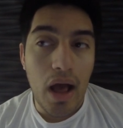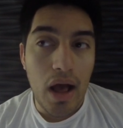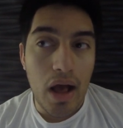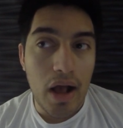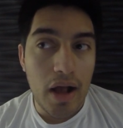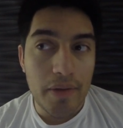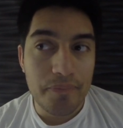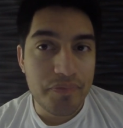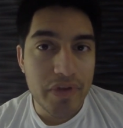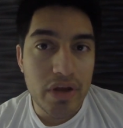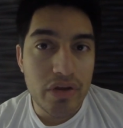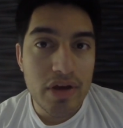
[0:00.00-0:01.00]

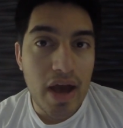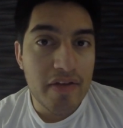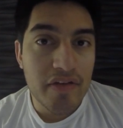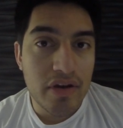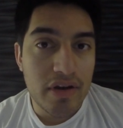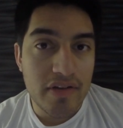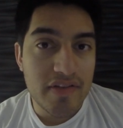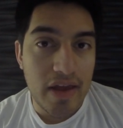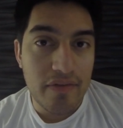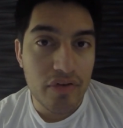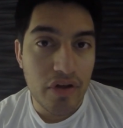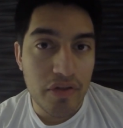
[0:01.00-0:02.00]
You guys are going to need to stay
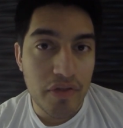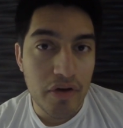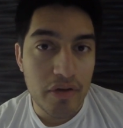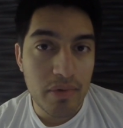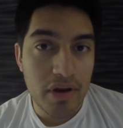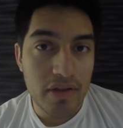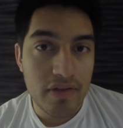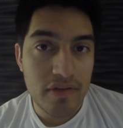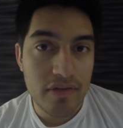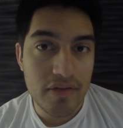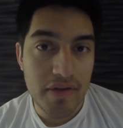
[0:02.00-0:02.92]
here for another 30 minutes.